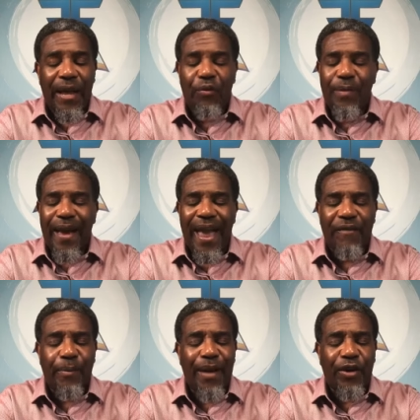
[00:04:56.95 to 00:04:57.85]
that we may
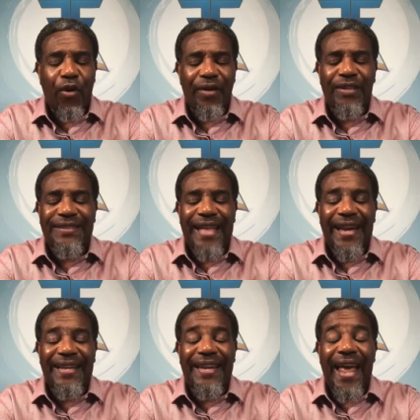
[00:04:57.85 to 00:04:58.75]
have a better
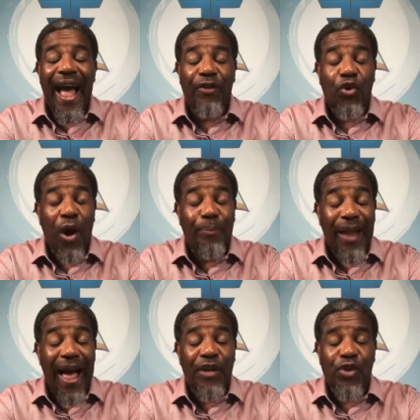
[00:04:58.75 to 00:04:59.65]
understanding of how to
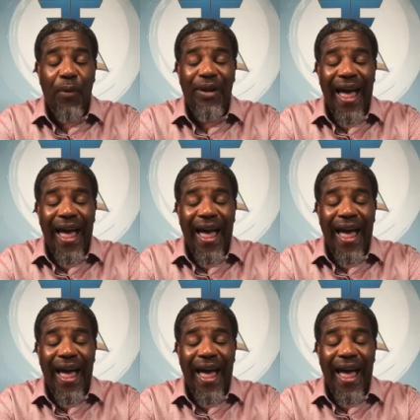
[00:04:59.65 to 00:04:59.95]
apply it to